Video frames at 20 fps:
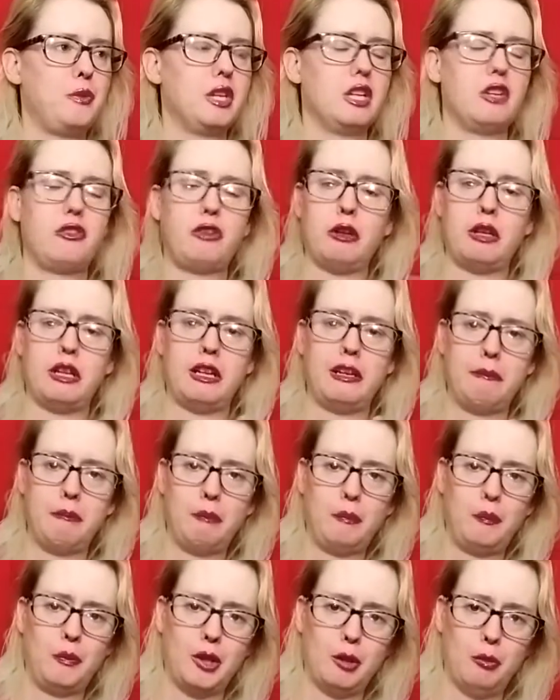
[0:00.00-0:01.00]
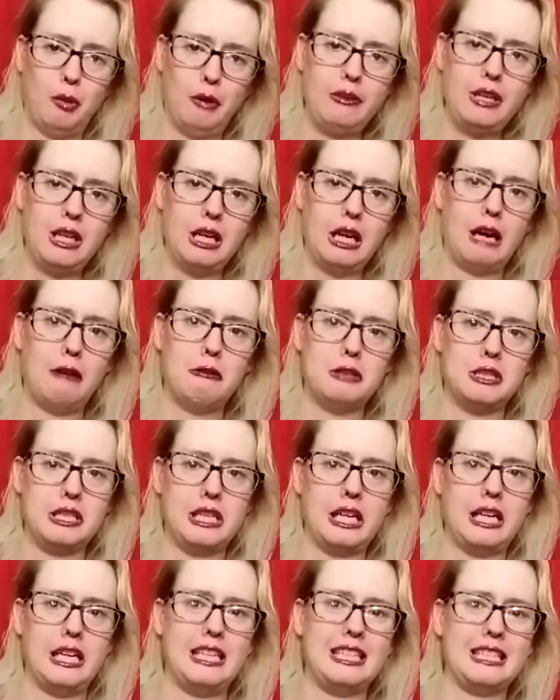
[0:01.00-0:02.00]
So the the movie I would
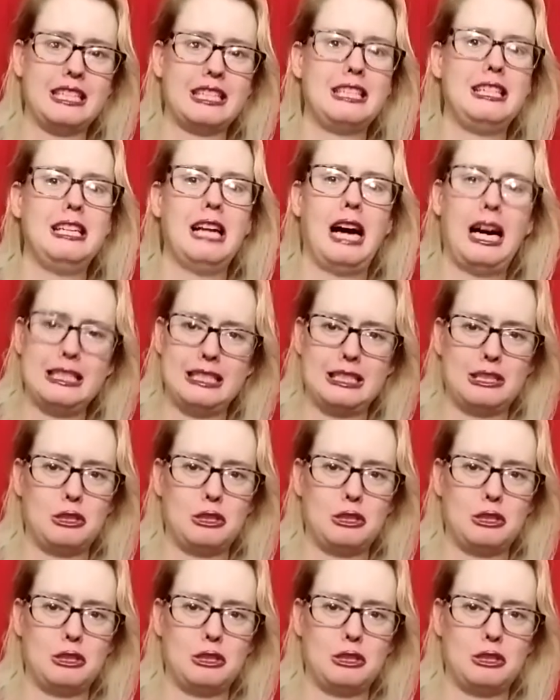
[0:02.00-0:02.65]
say not